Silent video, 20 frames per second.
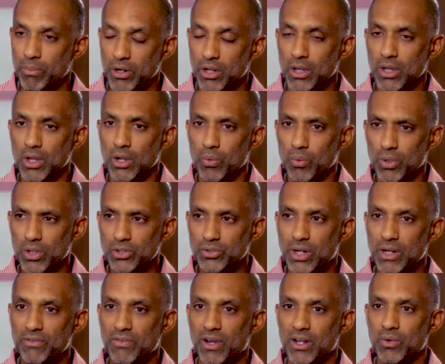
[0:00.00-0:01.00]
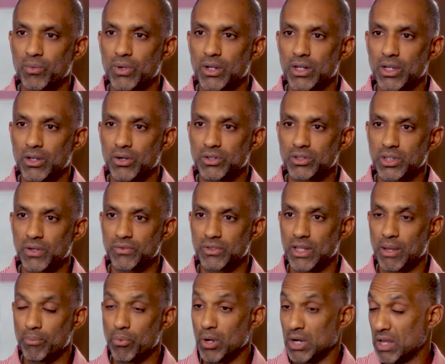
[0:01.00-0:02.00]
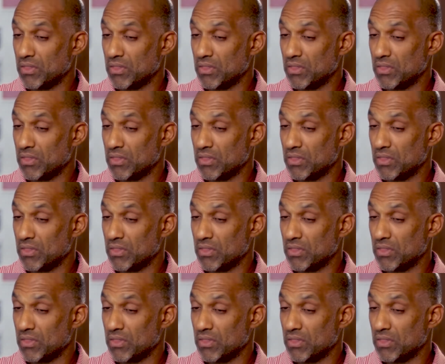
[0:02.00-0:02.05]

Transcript: but really trying to find a way to get herself to that point.